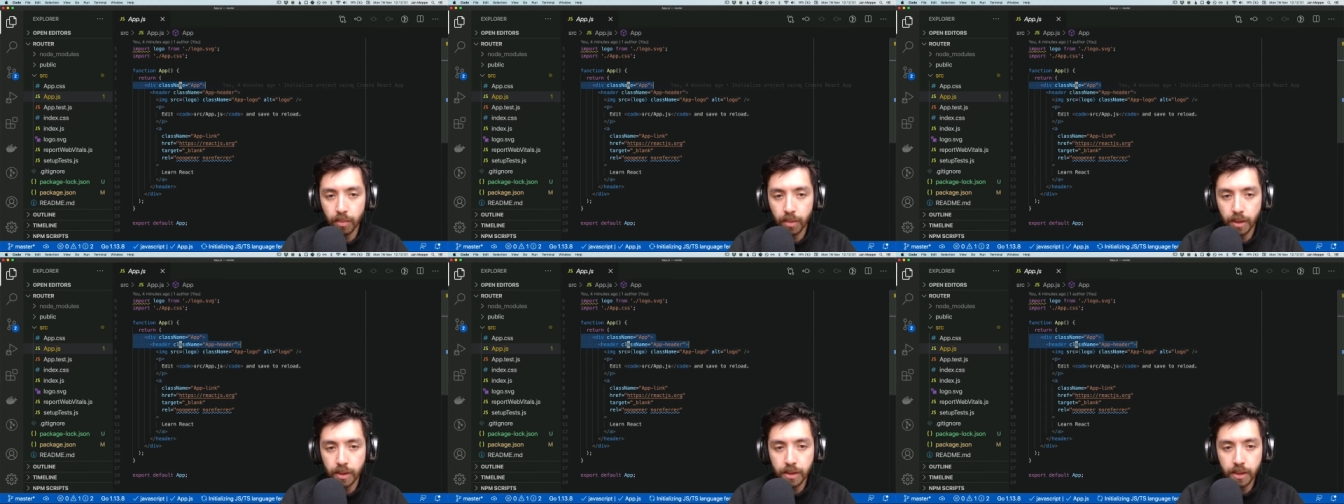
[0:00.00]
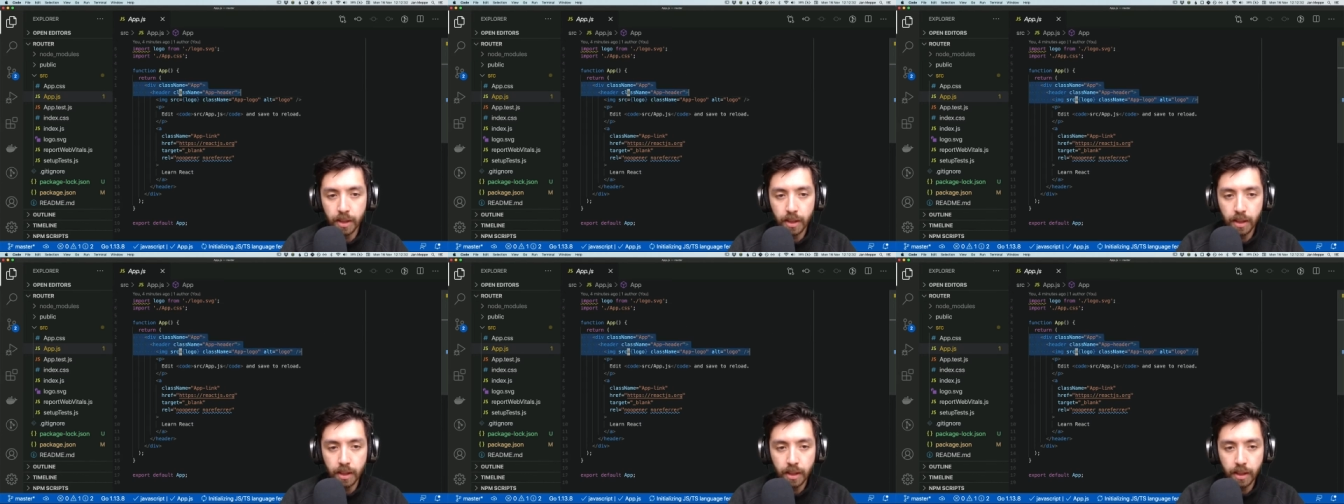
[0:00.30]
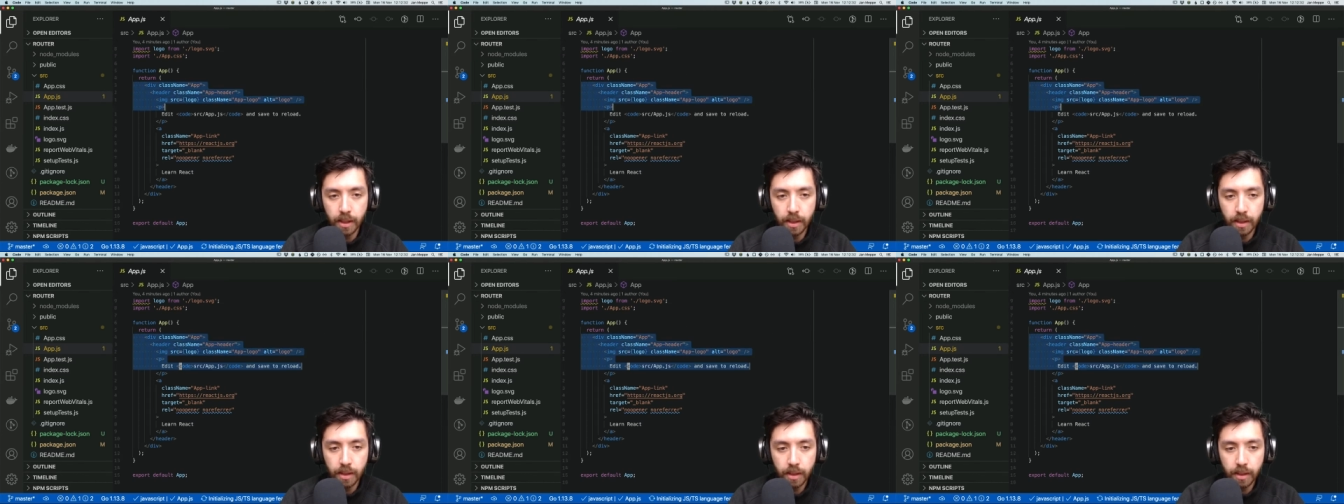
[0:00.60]

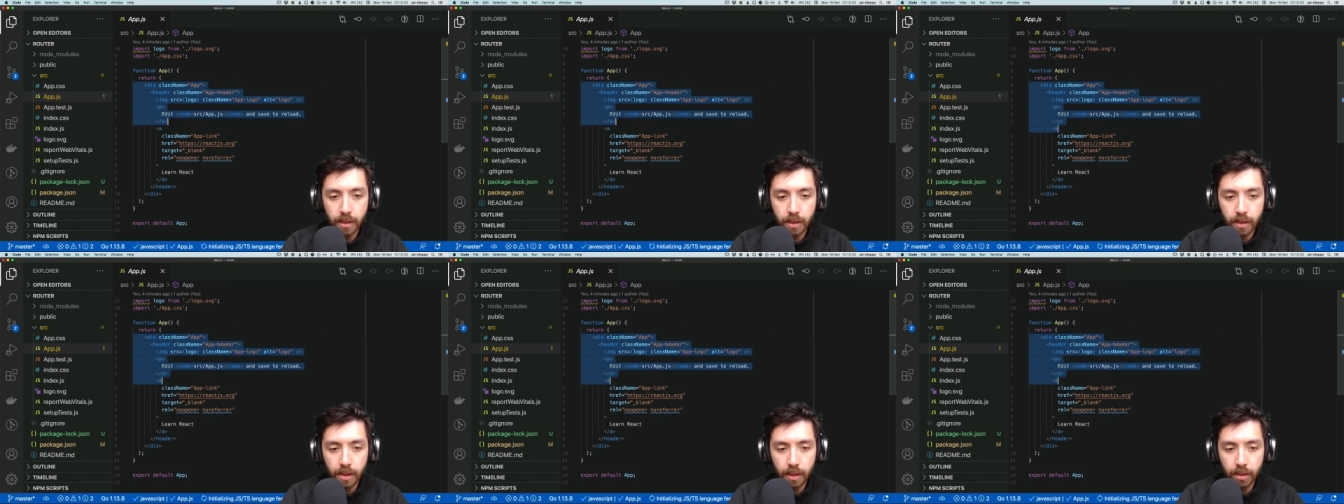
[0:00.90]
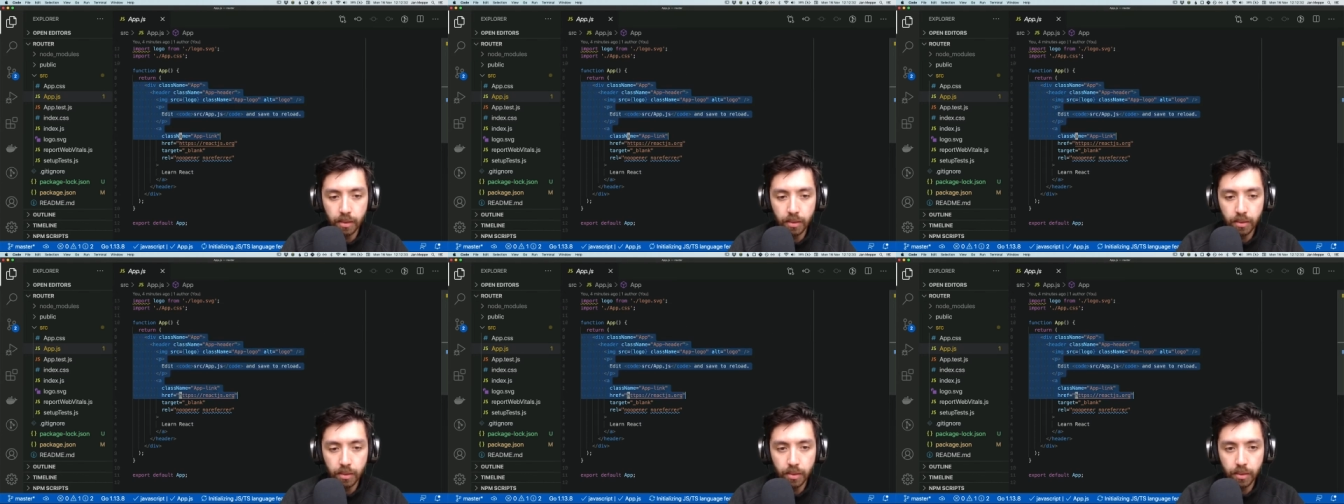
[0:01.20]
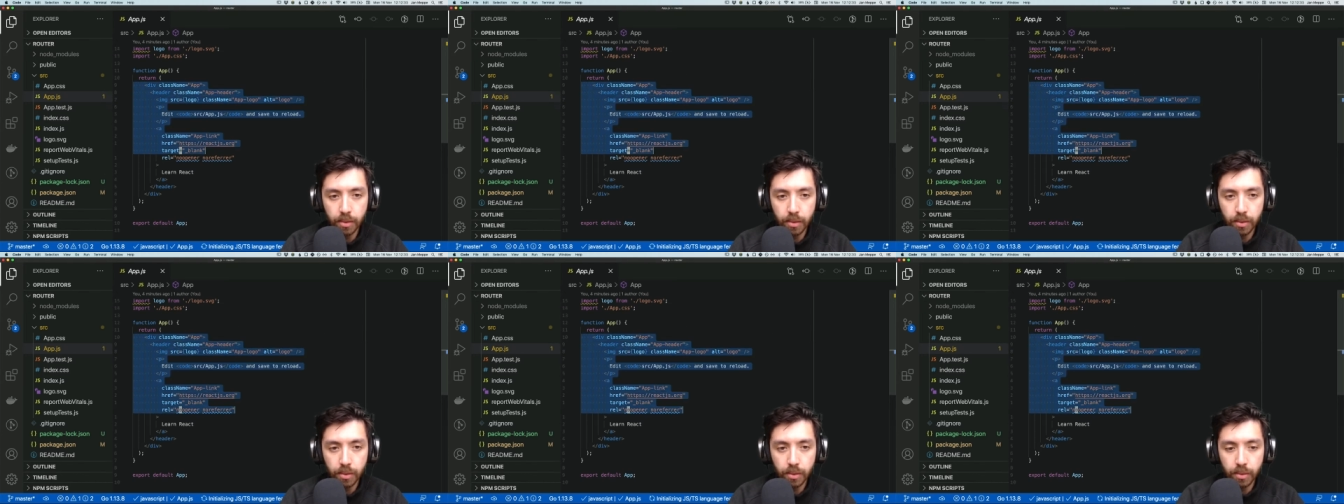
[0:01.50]
basically down
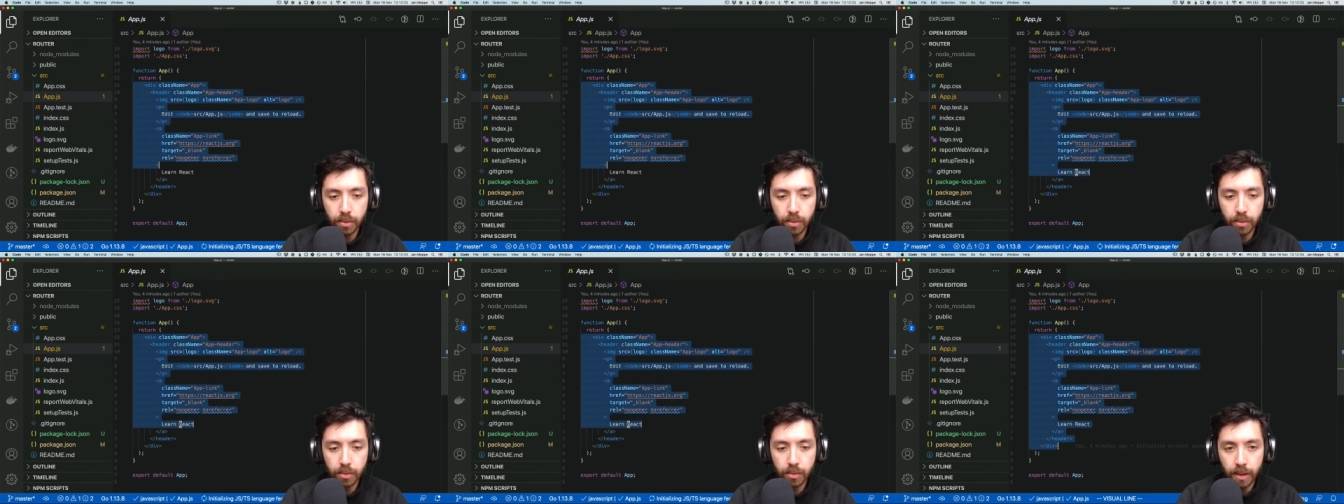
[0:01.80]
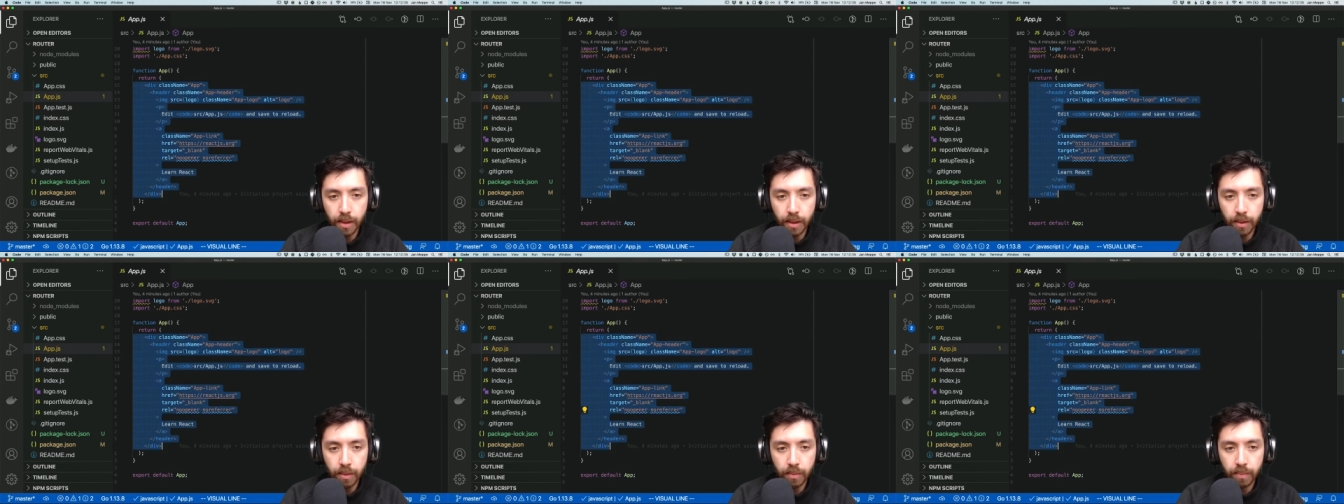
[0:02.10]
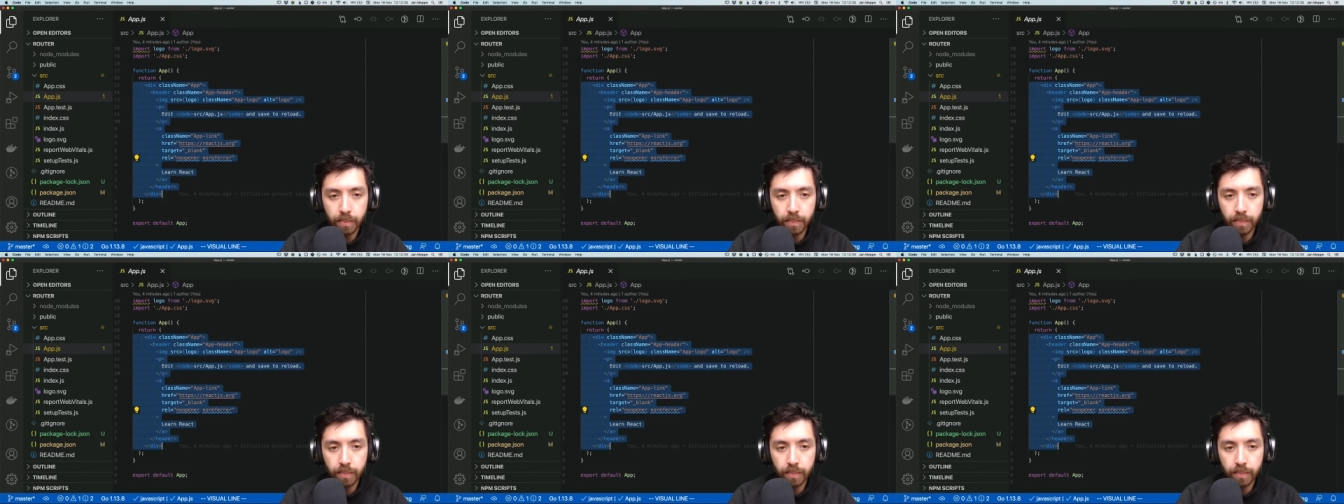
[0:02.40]
to here.